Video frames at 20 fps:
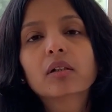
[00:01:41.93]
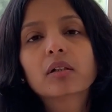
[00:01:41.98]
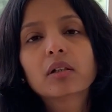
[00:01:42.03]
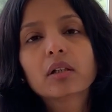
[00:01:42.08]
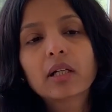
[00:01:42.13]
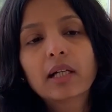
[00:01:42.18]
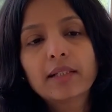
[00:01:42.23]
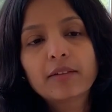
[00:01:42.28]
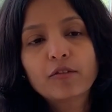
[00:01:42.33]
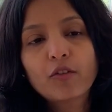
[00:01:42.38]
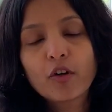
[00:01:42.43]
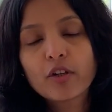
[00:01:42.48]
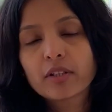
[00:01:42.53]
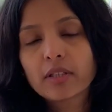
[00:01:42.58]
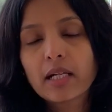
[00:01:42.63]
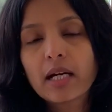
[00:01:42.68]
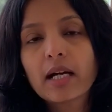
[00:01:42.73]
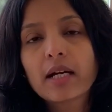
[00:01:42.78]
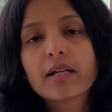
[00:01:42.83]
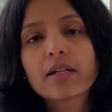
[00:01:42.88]
And for
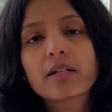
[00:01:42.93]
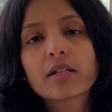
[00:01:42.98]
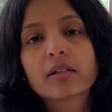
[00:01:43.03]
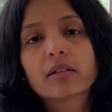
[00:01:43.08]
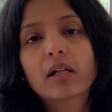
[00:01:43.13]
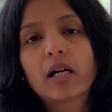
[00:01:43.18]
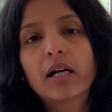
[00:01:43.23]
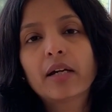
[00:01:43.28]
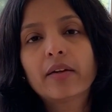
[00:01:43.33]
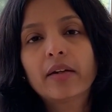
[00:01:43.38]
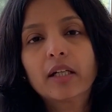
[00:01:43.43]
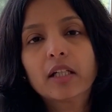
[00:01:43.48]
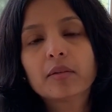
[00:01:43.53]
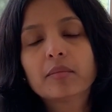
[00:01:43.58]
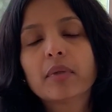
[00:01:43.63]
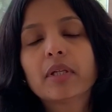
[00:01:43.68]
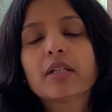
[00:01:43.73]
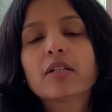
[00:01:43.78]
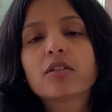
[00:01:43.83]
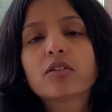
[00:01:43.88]
that, I
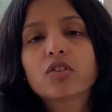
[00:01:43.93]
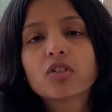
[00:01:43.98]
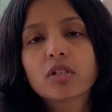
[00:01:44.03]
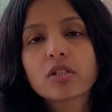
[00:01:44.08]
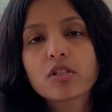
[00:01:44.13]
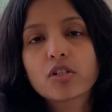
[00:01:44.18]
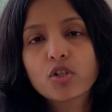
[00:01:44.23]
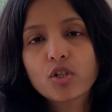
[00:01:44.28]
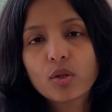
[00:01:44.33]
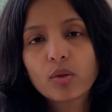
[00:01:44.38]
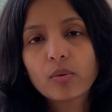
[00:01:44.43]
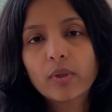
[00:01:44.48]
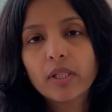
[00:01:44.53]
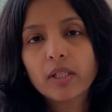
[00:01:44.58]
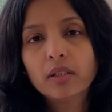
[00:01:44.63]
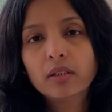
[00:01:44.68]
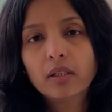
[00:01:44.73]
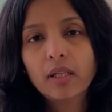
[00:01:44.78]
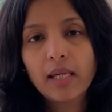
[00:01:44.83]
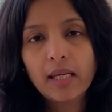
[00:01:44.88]
recommend just
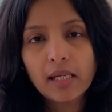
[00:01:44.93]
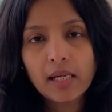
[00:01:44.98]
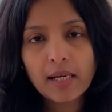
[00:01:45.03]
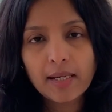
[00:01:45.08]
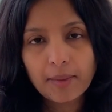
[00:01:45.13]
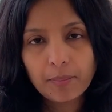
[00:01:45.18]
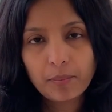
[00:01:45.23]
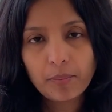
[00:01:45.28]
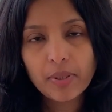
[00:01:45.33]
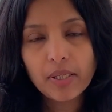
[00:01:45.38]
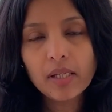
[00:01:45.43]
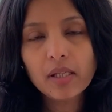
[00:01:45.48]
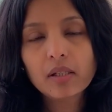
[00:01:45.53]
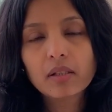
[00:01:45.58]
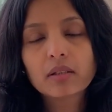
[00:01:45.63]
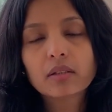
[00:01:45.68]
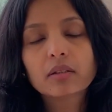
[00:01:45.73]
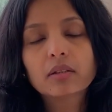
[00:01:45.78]
doing AIP,